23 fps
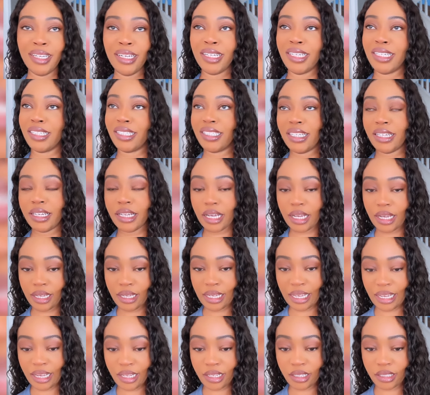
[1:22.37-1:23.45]
it's either
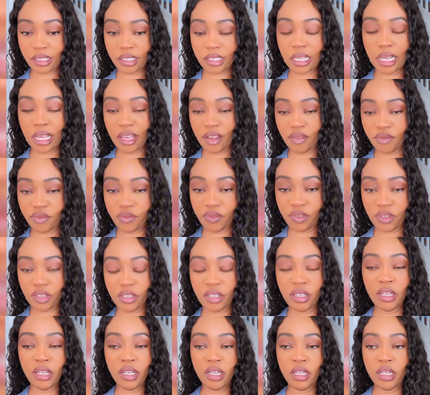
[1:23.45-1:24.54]
hate,
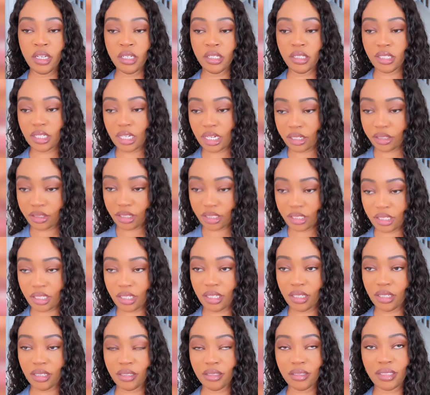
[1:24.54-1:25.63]
envy,
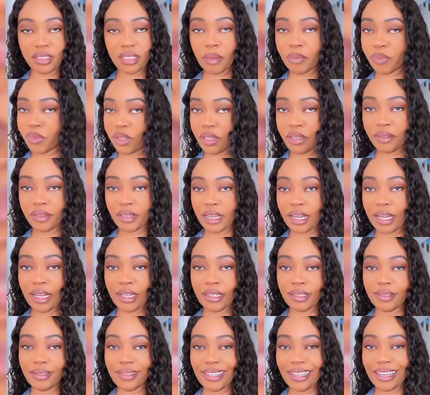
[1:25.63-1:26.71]
jealousy, something
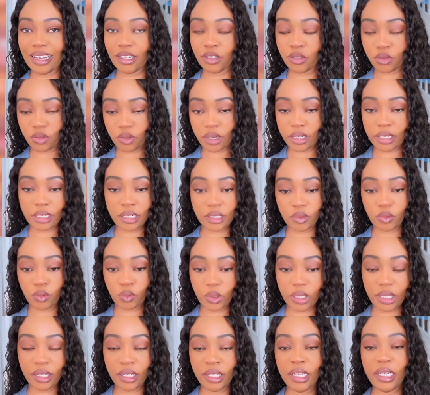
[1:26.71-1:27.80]
that they are struggling
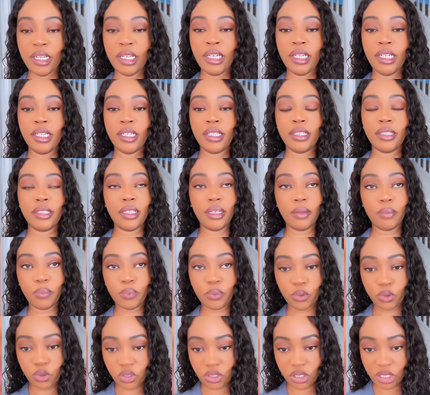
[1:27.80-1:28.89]
with, they
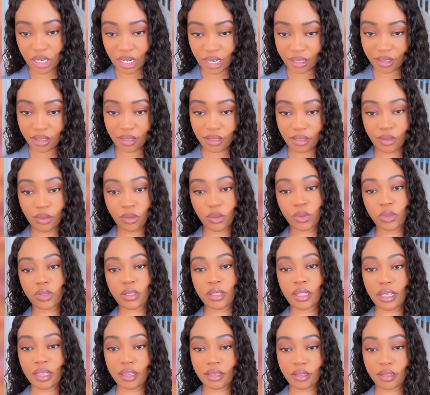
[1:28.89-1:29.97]
project those
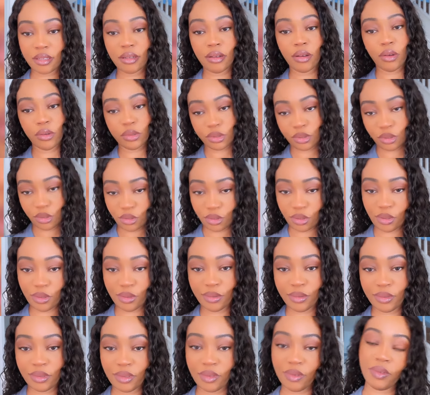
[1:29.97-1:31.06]
things onto
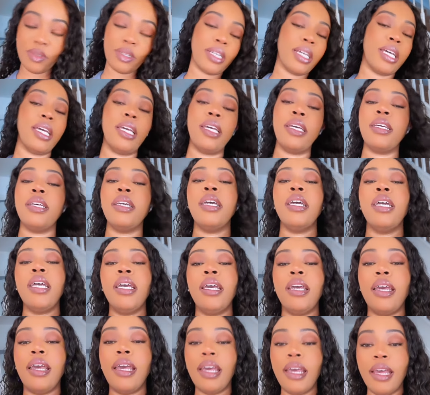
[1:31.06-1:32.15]
you, okay?
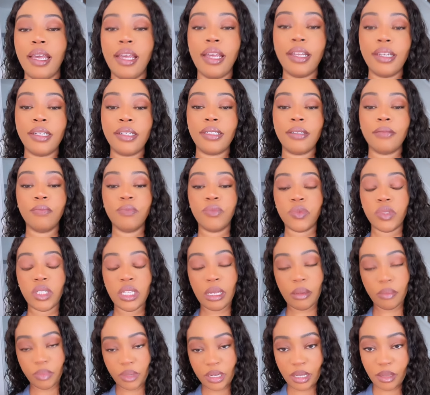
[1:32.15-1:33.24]
And
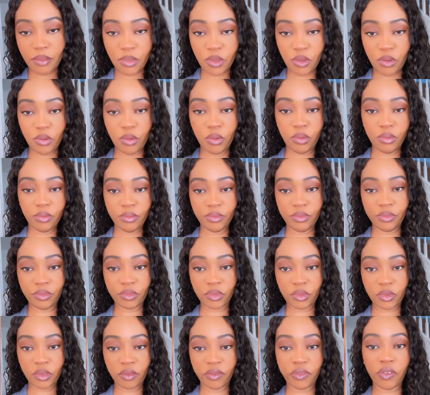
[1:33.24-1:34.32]
they blame you
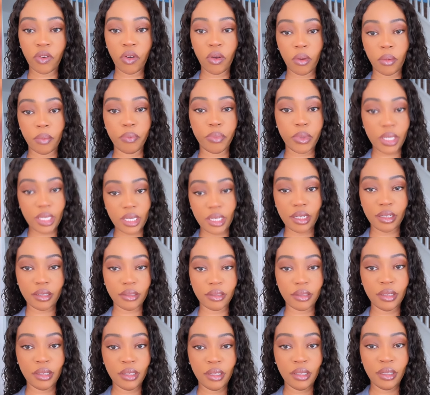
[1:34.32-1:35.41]
for
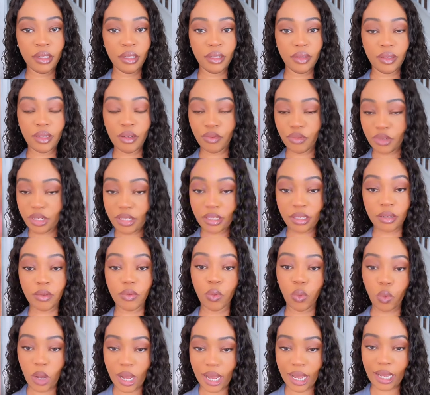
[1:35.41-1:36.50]
being the
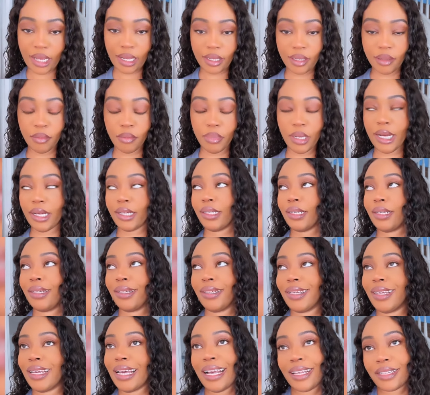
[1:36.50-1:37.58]
reason why, but
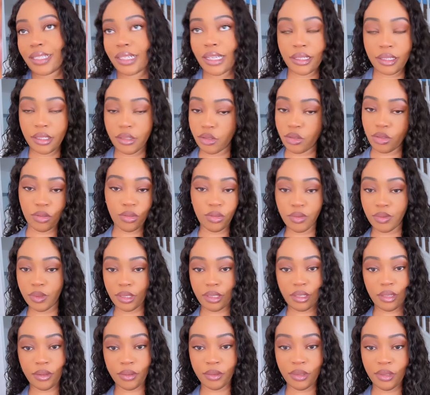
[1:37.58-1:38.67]
it has nothing to do
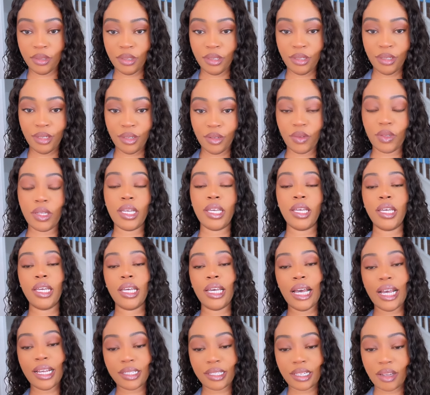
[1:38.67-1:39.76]
with you, okay? It
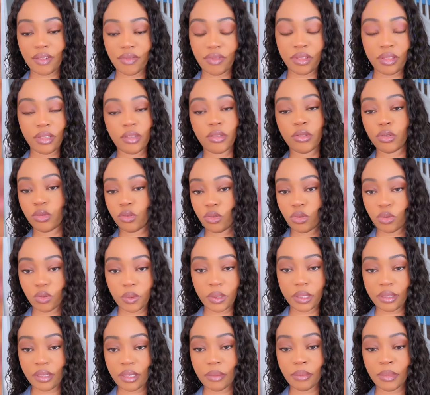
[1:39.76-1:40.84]
has everything to do
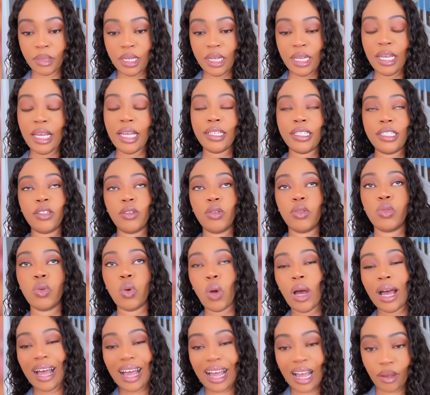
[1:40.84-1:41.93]
with them, and they don't know
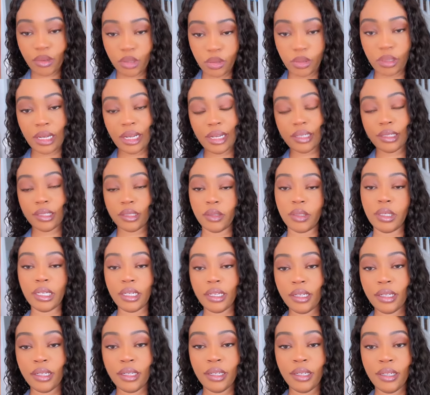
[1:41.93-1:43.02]
how to handle
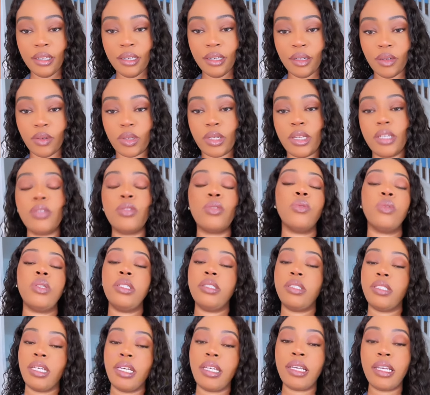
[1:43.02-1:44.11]
it, okay? So
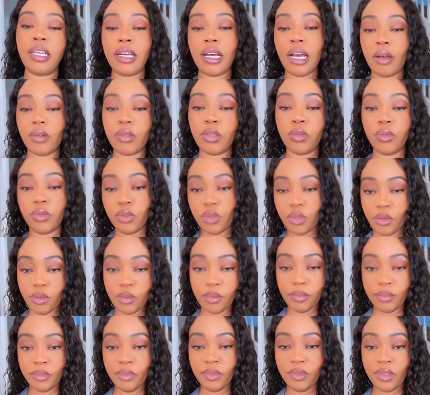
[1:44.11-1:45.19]
they take it out on
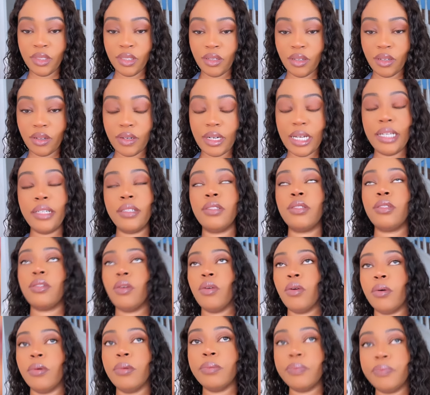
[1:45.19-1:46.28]
you, all right?
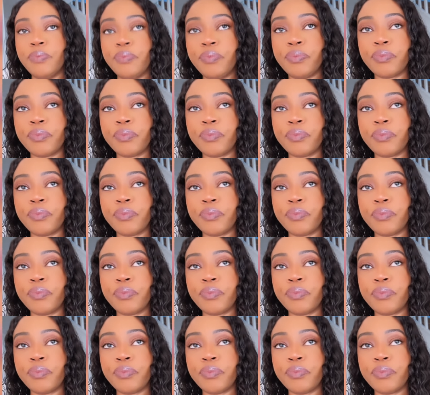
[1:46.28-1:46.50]
So